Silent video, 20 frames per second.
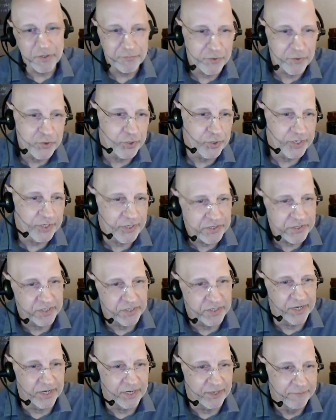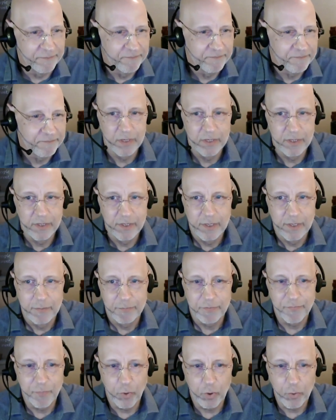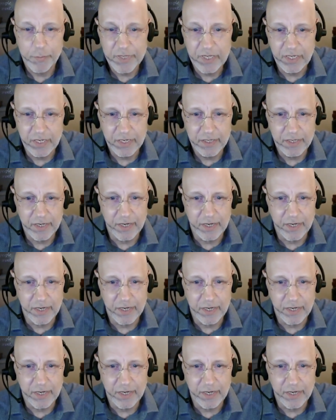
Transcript: for joining us today. Before we begin,